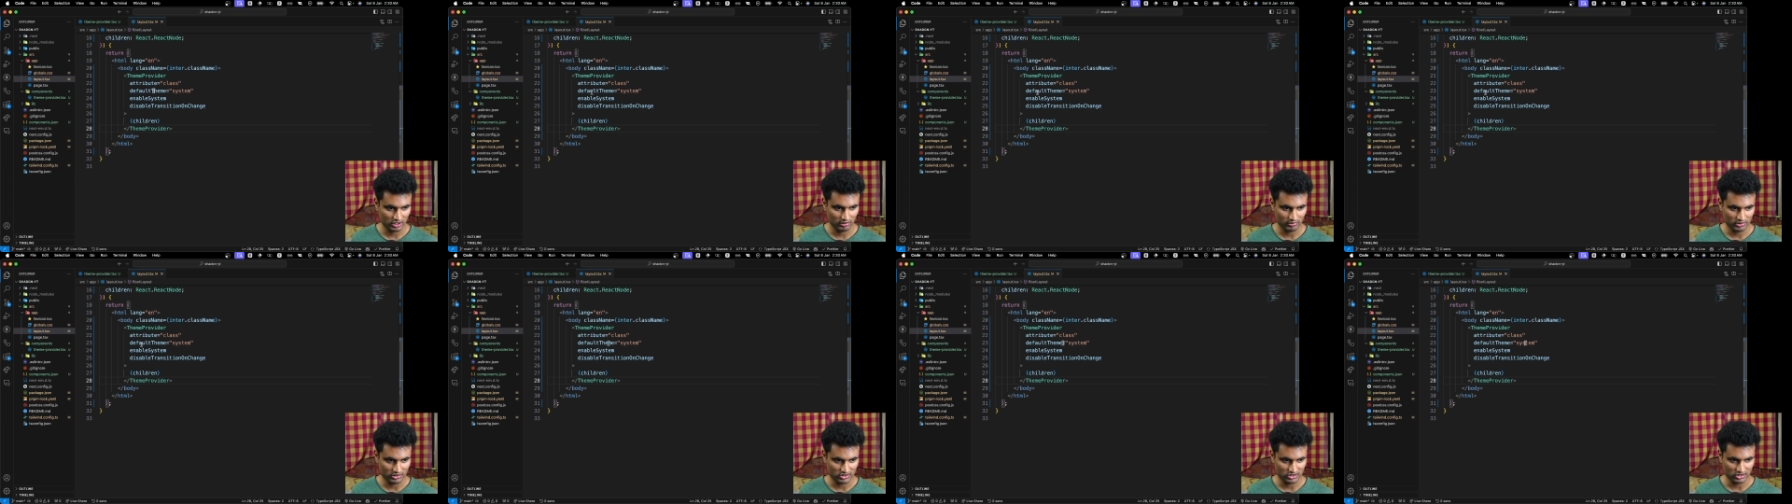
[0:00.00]

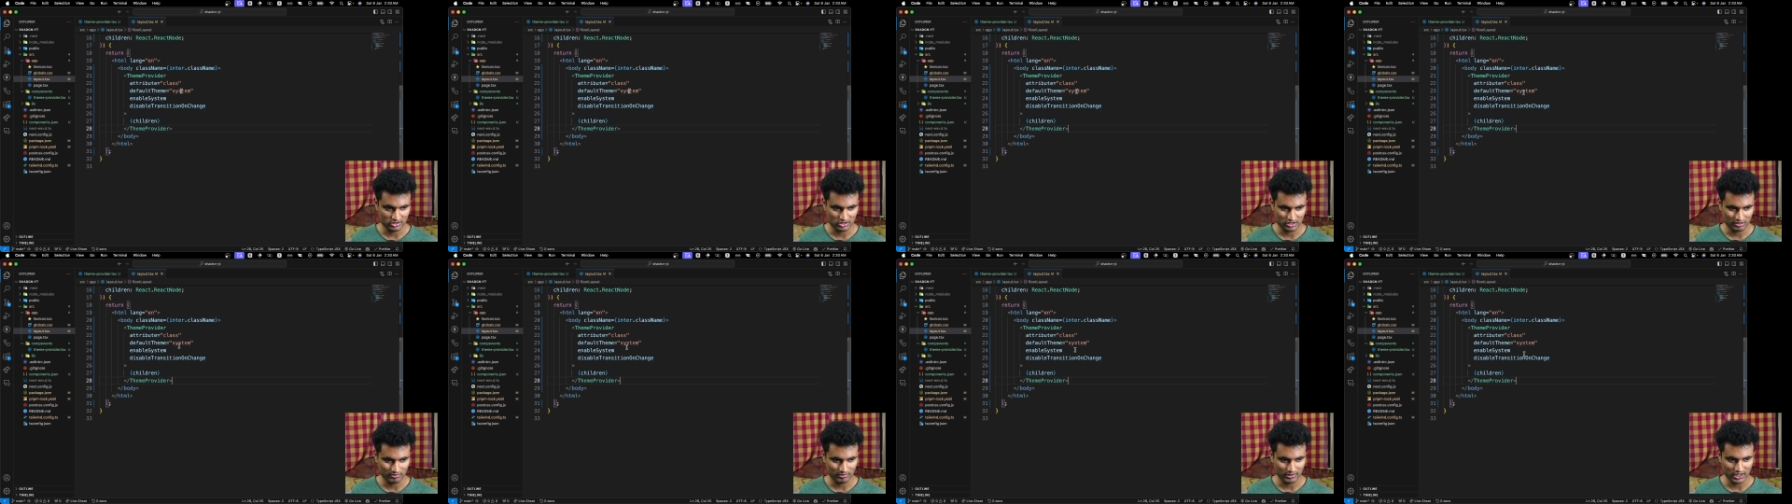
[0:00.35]
is
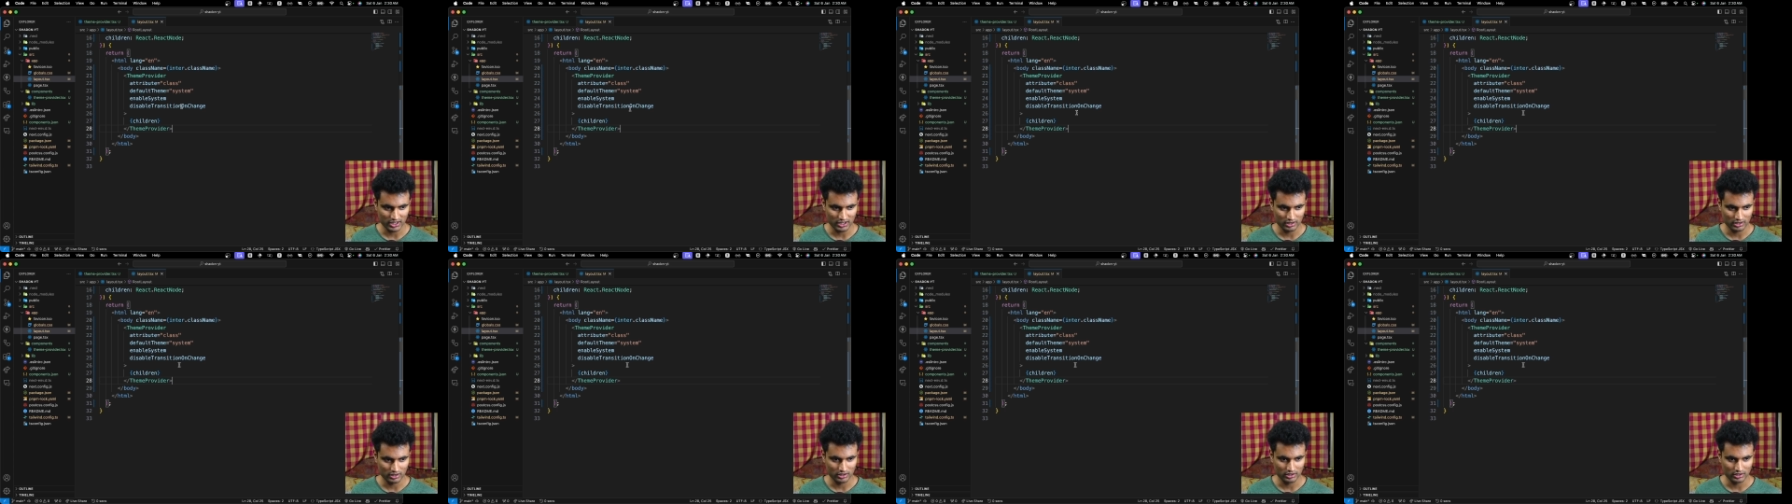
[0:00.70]
system,
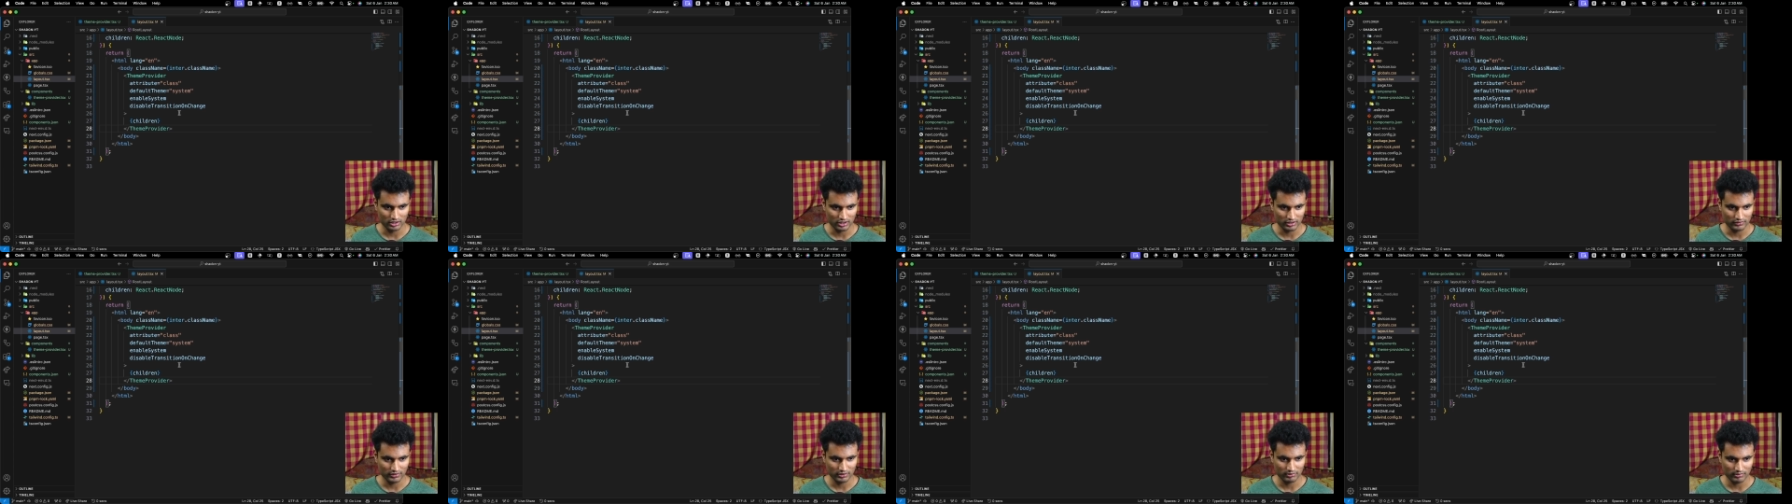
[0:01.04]
and
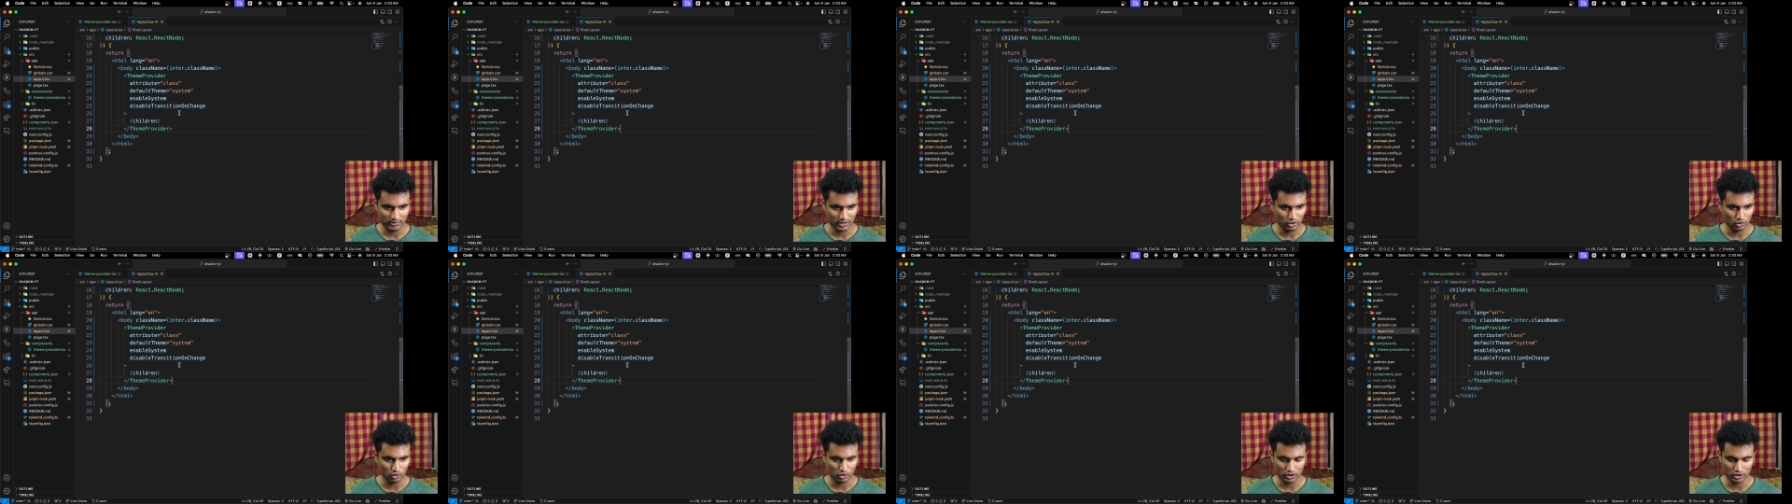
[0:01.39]
even my
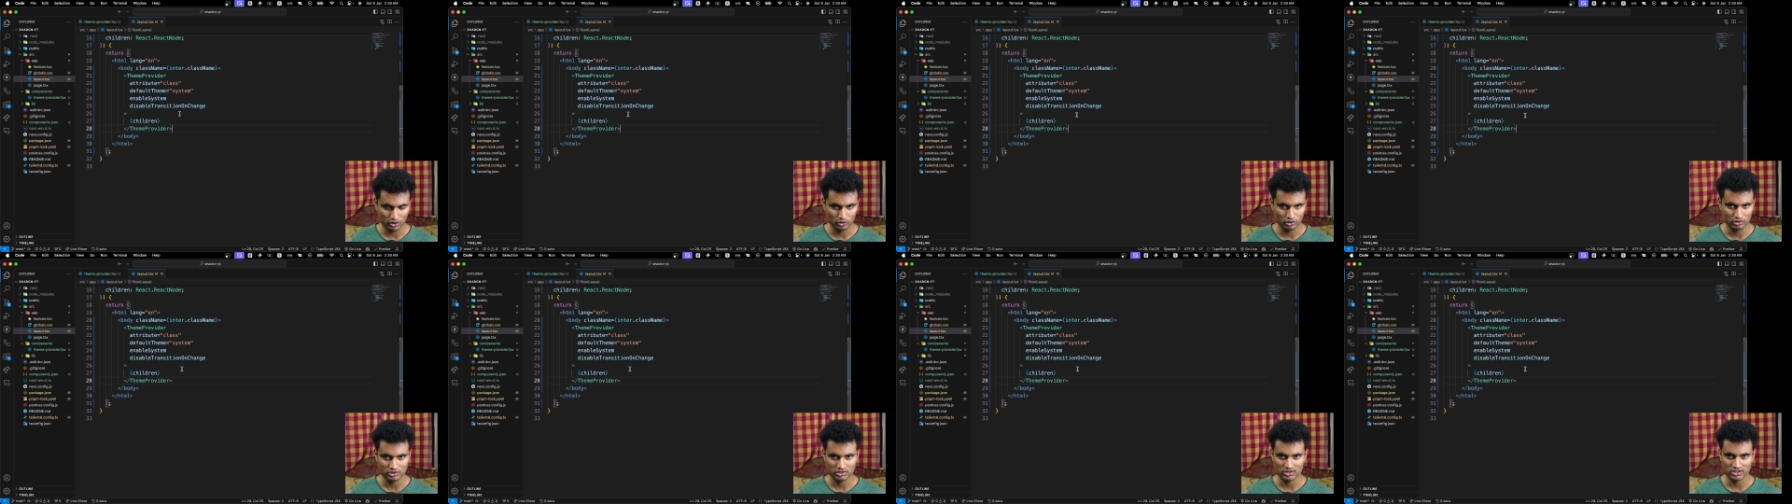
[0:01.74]
local
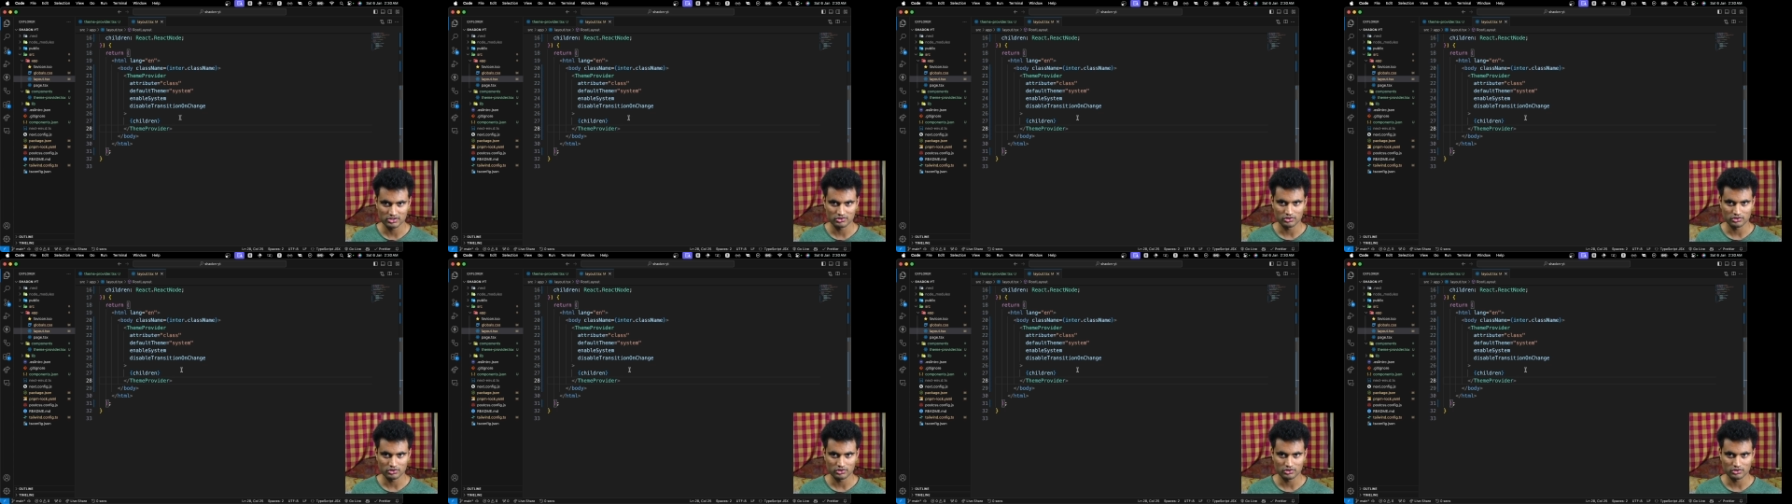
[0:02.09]
host is